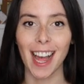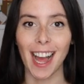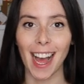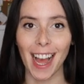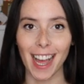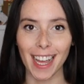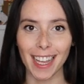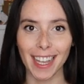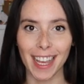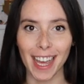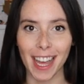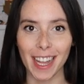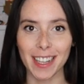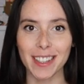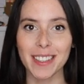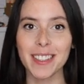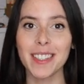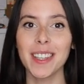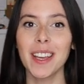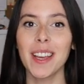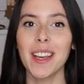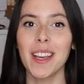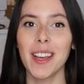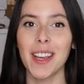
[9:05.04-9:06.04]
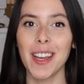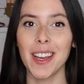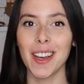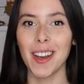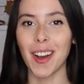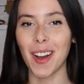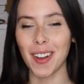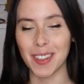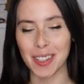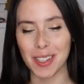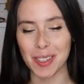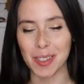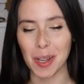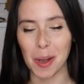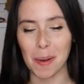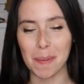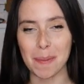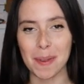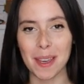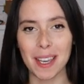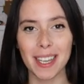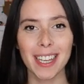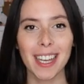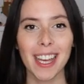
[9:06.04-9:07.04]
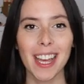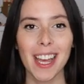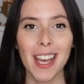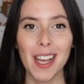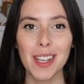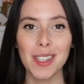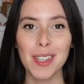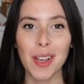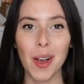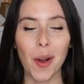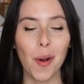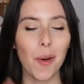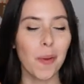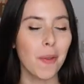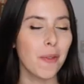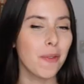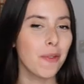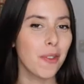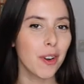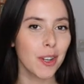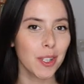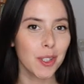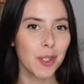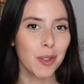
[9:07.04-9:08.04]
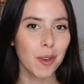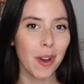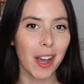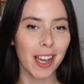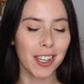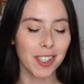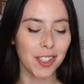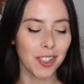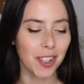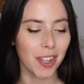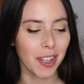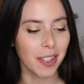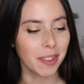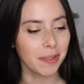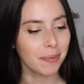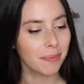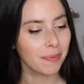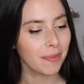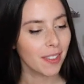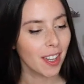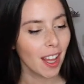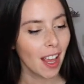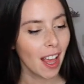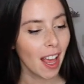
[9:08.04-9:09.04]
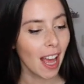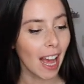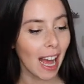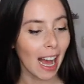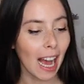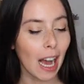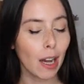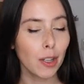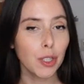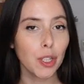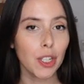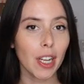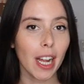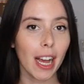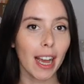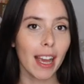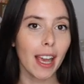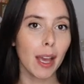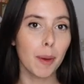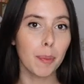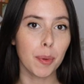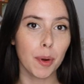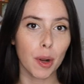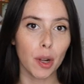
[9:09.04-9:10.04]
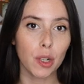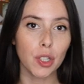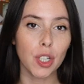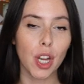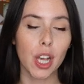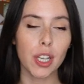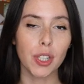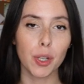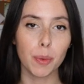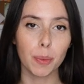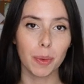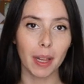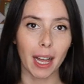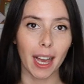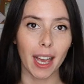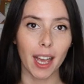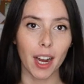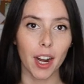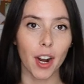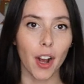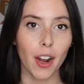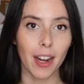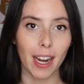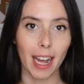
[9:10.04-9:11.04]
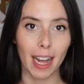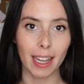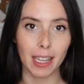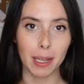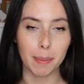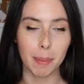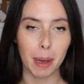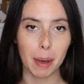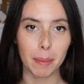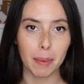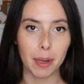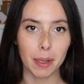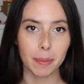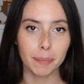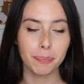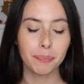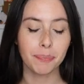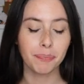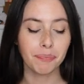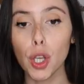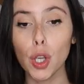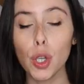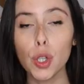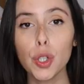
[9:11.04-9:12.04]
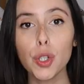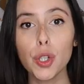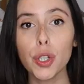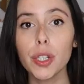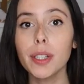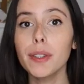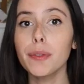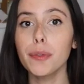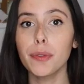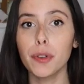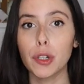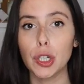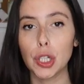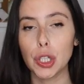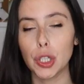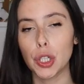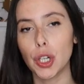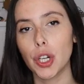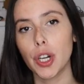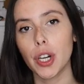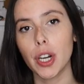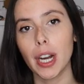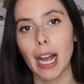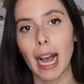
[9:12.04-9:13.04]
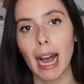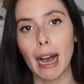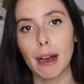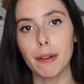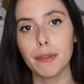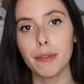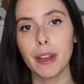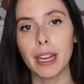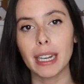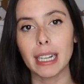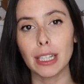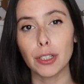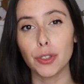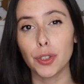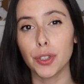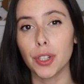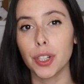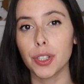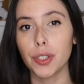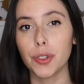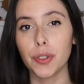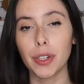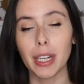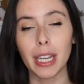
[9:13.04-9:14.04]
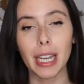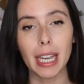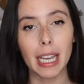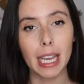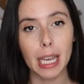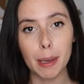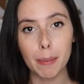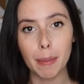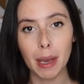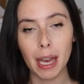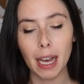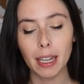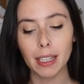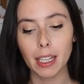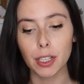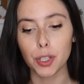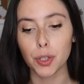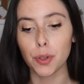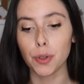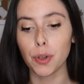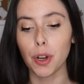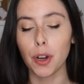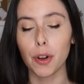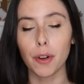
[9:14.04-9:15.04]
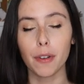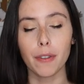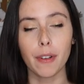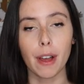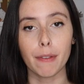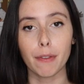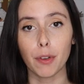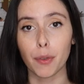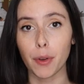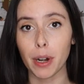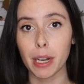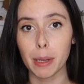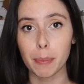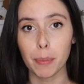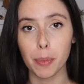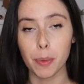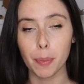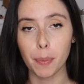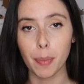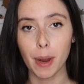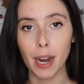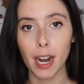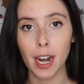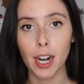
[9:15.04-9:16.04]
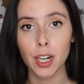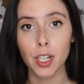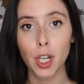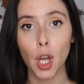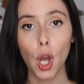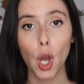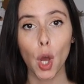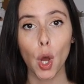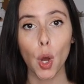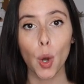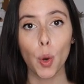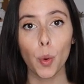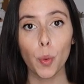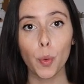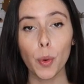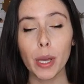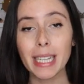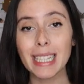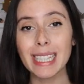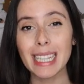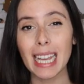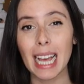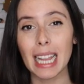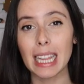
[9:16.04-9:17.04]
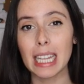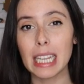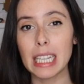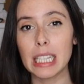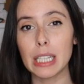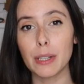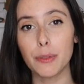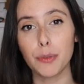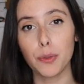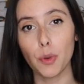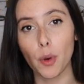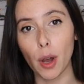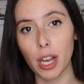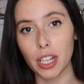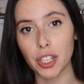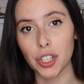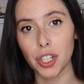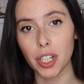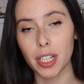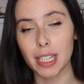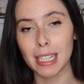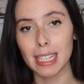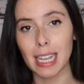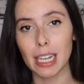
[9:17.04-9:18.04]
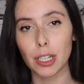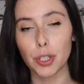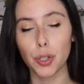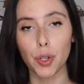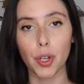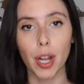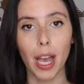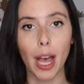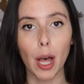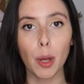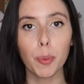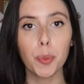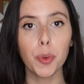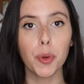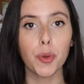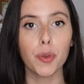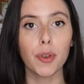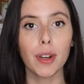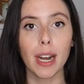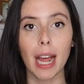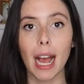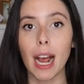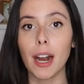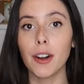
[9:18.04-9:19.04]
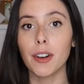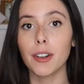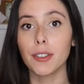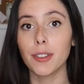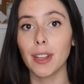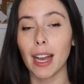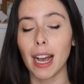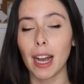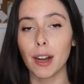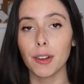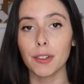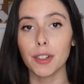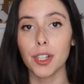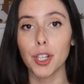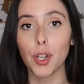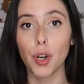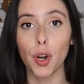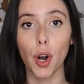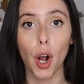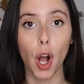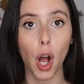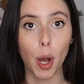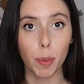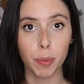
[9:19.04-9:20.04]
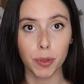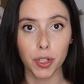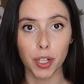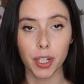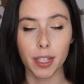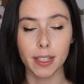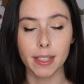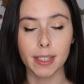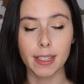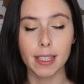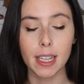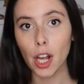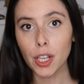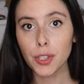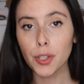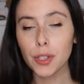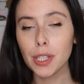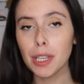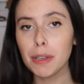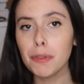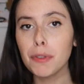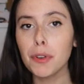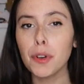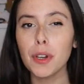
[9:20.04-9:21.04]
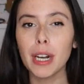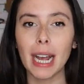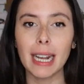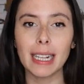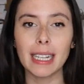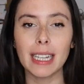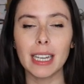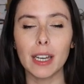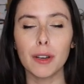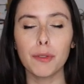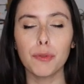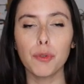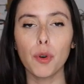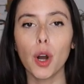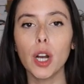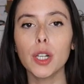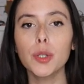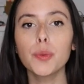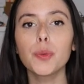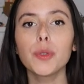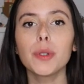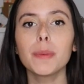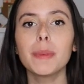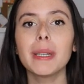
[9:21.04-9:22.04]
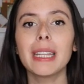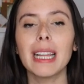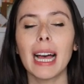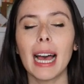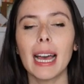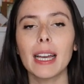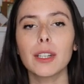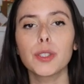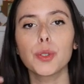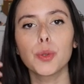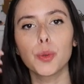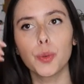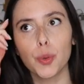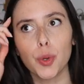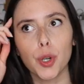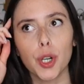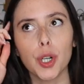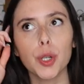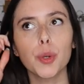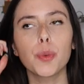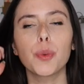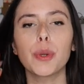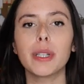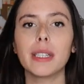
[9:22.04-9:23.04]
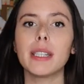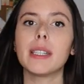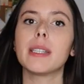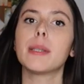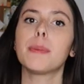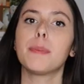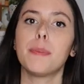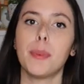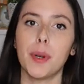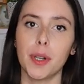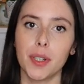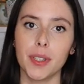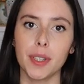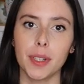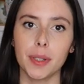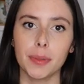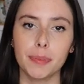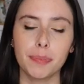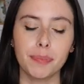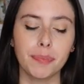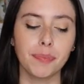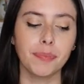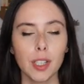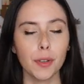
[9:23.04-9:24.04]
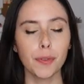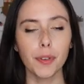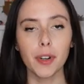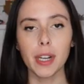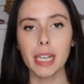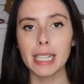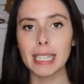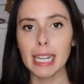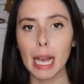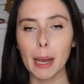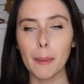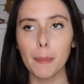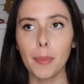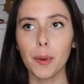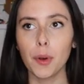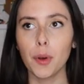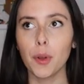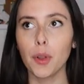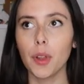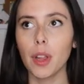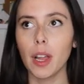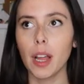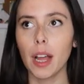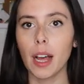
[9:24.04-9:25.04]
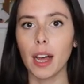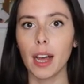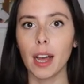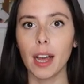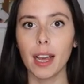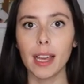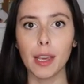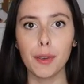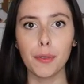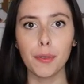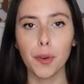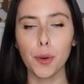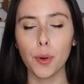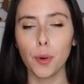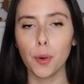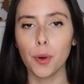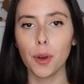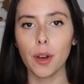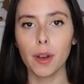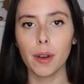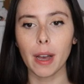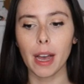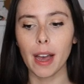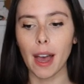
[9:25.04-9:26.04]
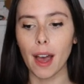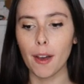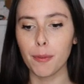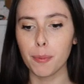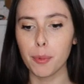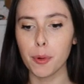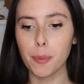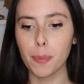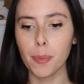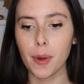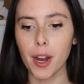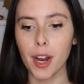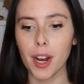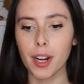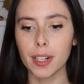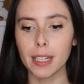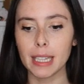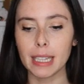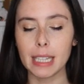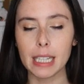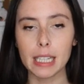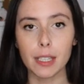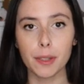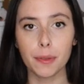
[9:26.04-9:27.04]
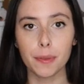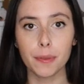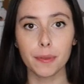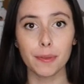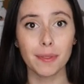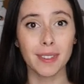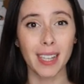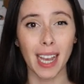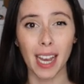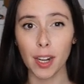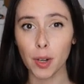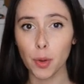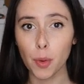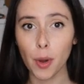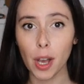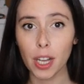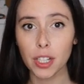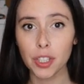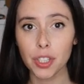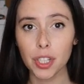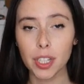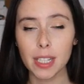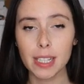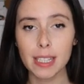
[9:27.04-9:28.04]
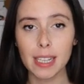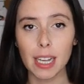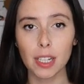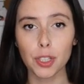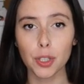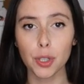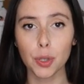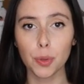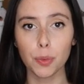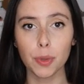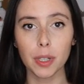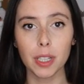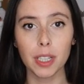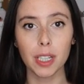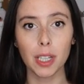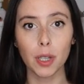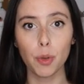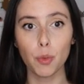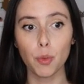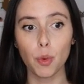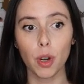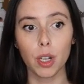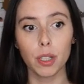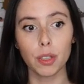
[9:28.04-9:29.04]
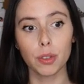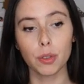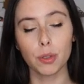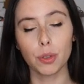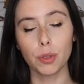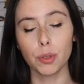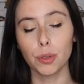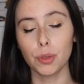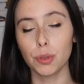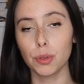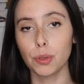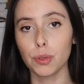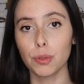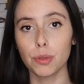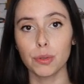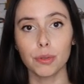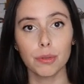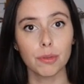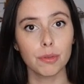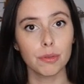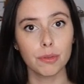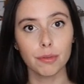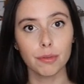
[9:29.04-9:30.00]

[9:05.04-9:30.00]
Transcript: I get on this topic. So first question, how should I approach a supplier on Alibaba? You should for sure have an introductory email that you have already prepared with a list of questions that should help you narrow down your options and also give you an idea of what will be like to work with this person. So for example, if you have prepared a list of 10 questions that you really want to